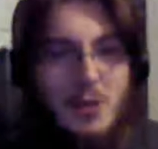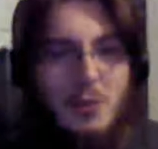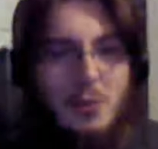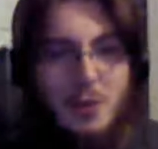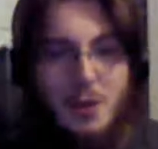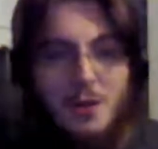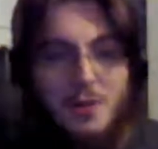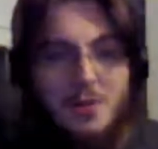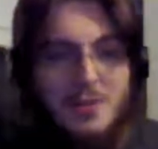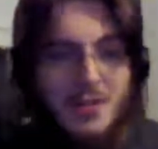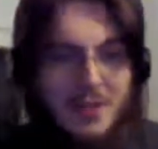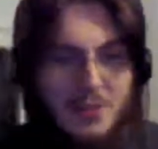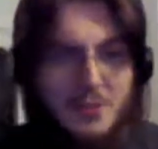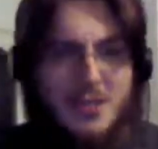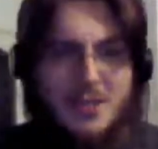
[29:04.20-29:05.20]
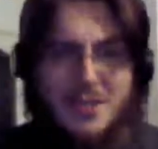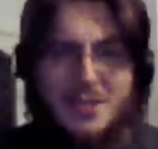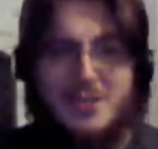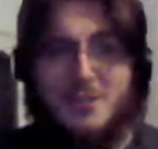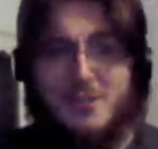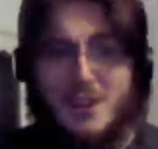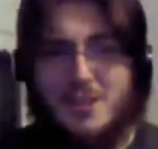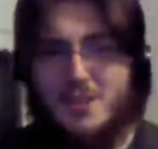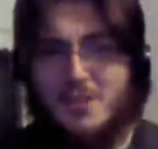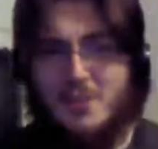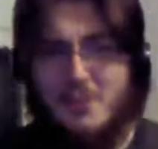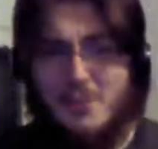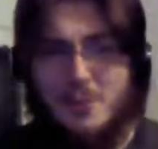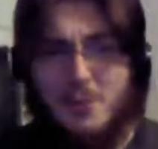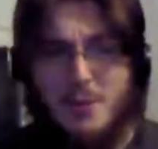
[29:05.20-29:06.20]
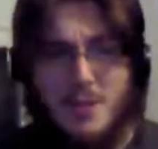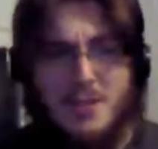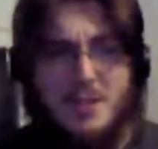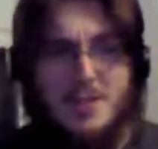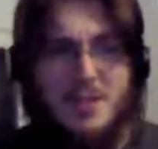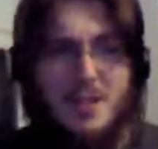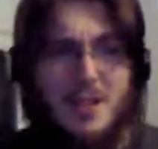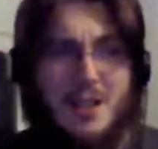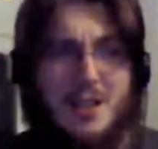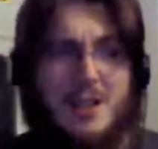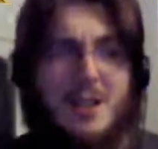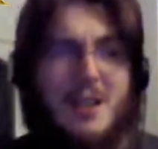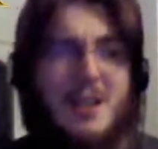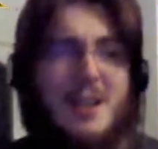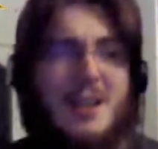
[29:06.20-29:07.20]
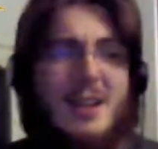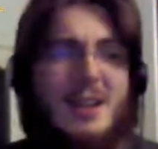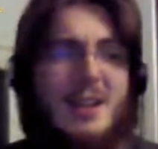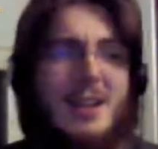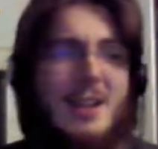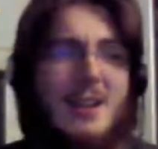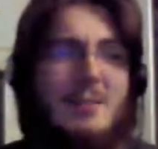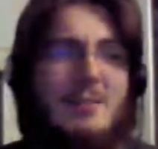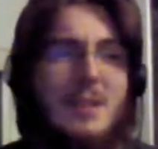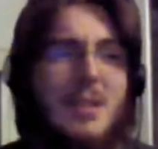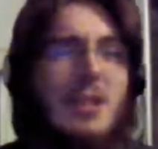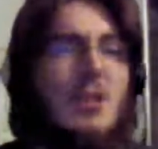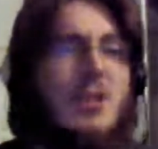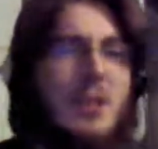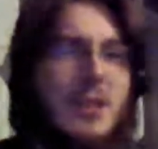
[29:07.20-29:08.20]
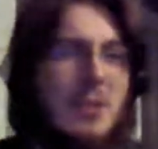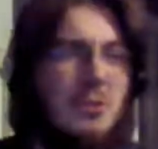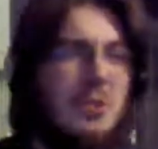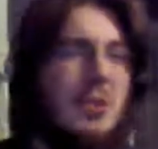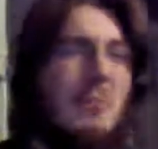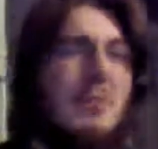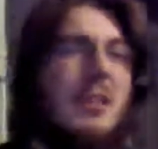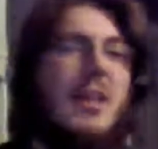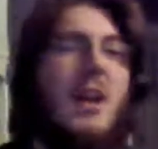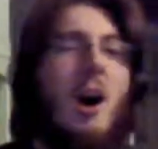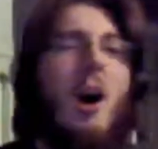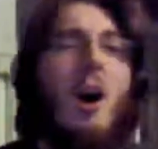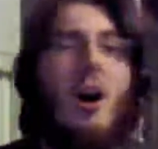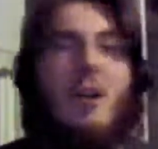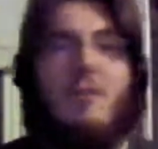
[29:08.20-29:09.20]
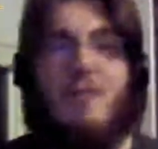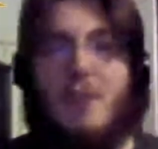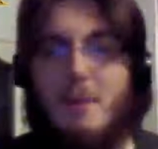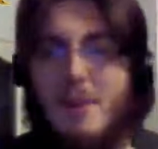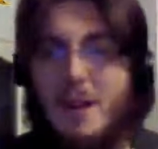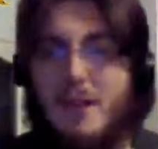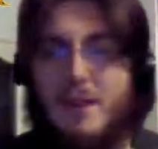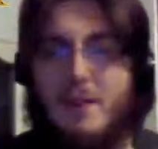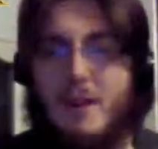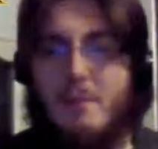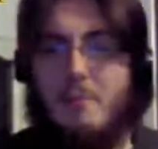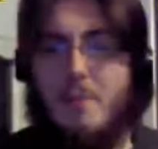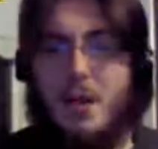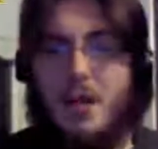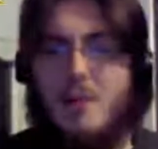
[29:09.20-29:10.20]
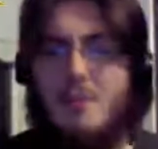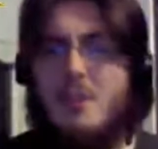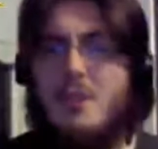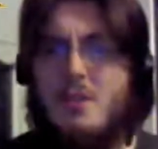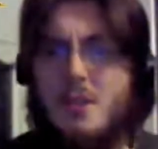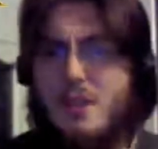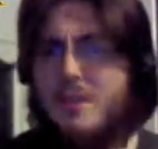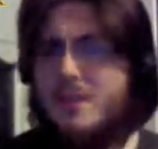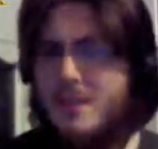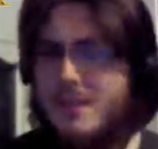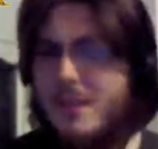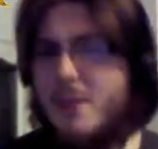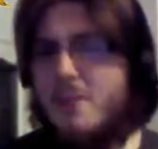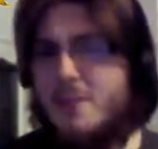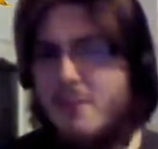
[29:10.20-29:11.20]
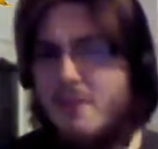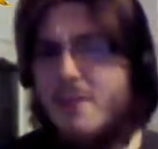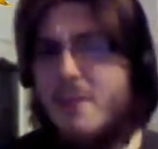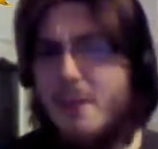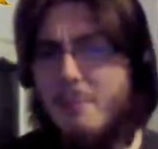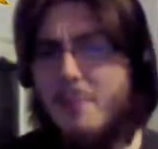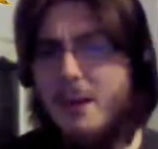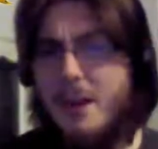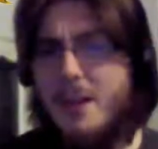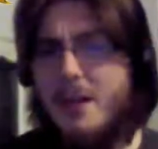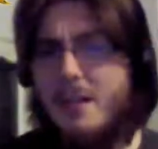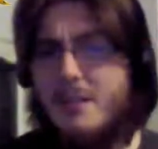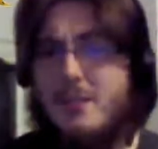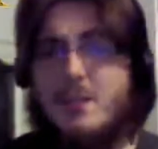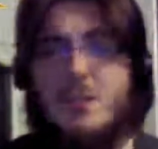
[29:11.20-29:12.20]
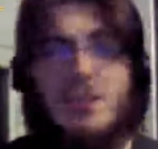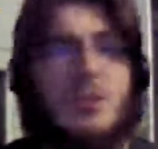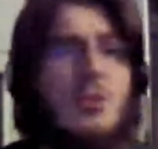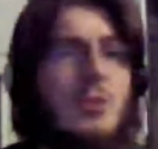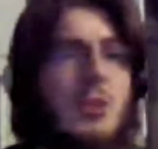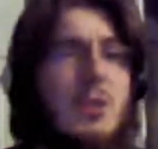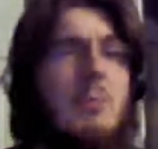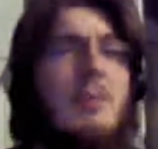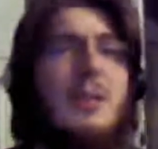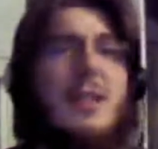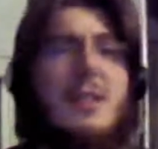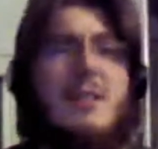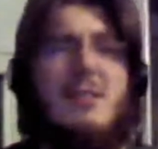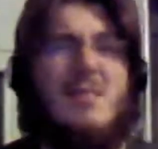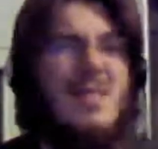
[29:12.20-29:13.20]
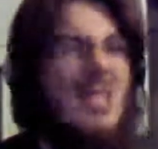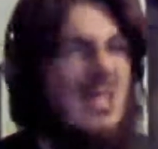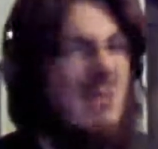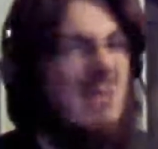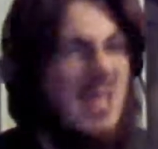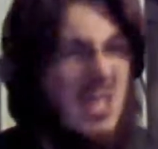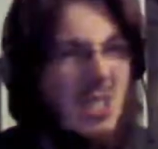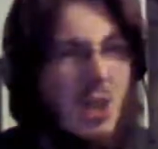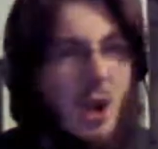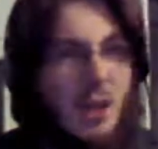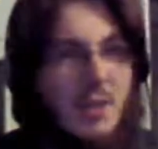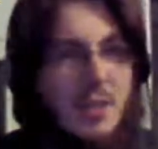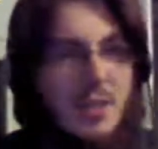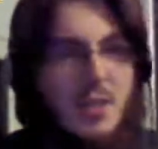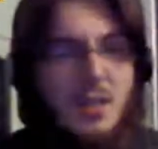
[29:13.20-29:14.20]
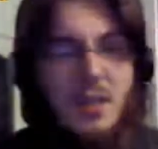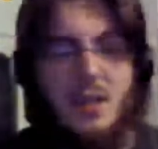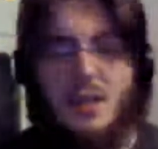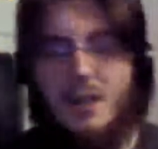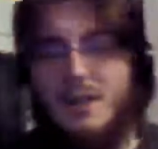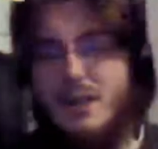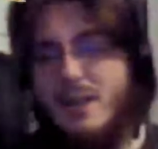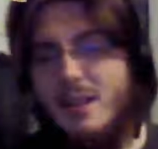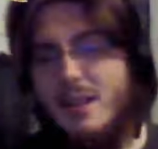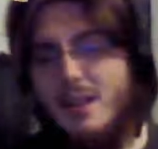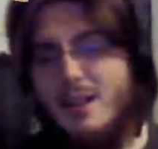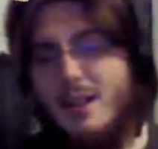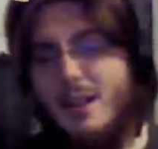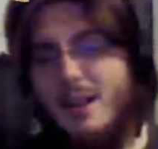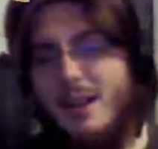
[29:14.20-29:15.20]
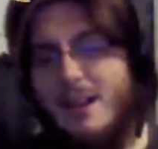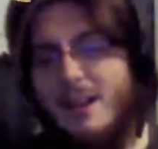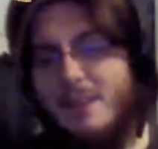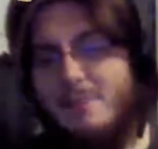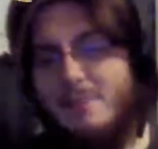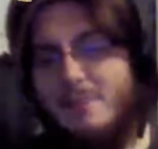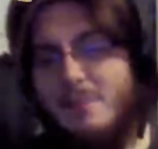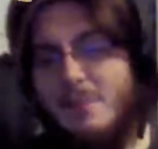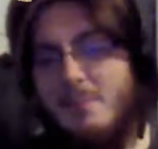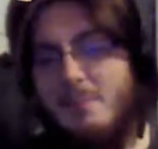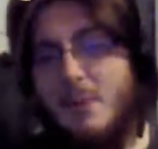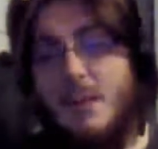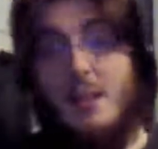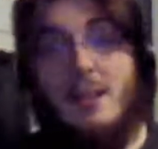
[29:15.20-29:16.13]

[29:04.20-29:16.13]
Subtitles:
was, that he was this disgraced Quidditch star. He knew that there was something off about the vampire, but not that they were a vampire. He just knew something's odd. But